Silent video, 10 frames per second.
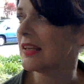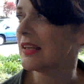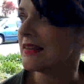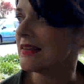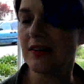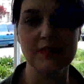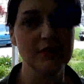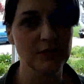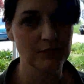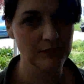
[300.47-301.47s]
in a
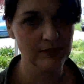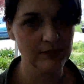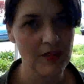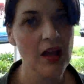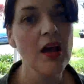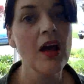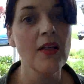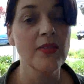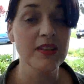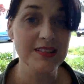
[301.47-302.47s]
sentence.
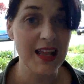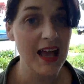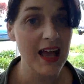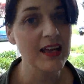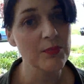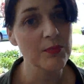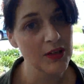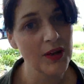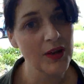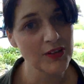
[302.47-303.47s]
The sad
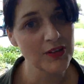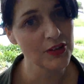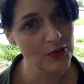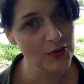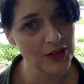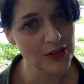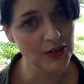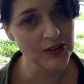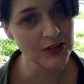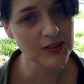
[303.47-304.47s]
middle-aged lawyer